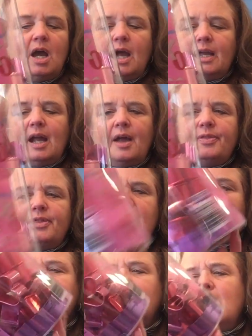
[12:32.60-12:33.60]
I got
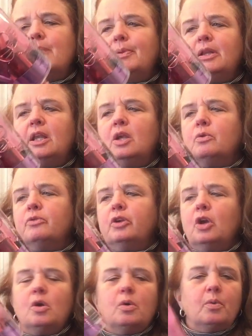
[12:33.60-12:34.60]
these a couple of years
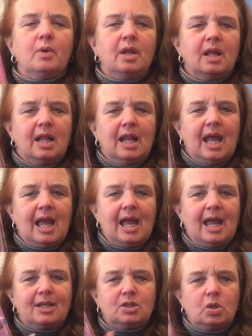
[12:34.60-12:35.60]
ago
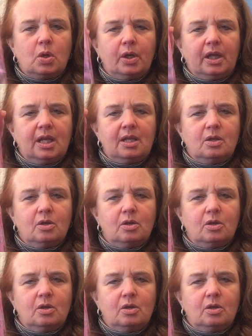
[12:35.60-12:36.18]
at Target.